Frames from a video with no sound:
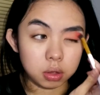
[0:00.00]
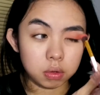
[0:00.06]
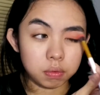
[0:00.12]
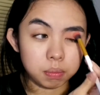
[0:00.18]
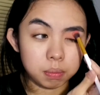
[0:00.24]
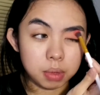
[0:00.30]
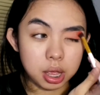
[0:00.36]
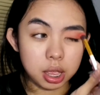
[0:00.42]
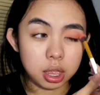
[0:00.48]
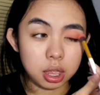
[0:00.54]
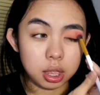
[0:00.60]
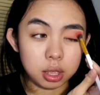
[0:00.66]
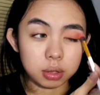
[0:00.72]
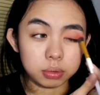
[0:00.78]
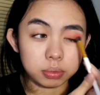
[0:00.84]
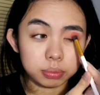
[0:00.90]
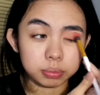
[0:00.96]
of my
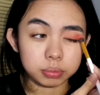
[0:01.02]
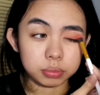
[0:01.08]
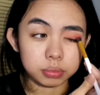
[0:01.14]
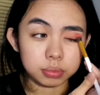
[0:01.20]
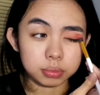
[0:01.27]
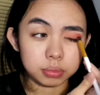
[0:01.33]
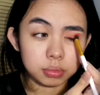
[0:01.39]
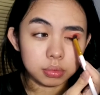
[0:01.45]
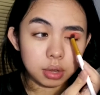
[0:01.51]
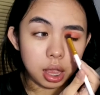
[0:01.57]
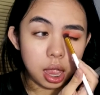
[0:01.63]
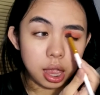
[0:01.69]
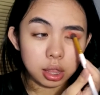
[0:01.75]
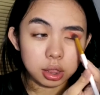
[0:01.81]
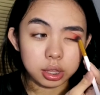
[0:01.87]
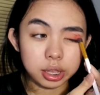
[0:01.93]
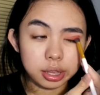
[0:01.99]

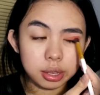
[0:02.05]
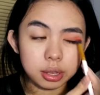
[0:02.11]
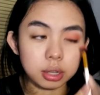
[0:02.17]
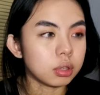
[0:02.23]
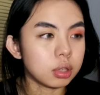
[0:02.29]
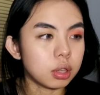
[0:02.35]
eyelid.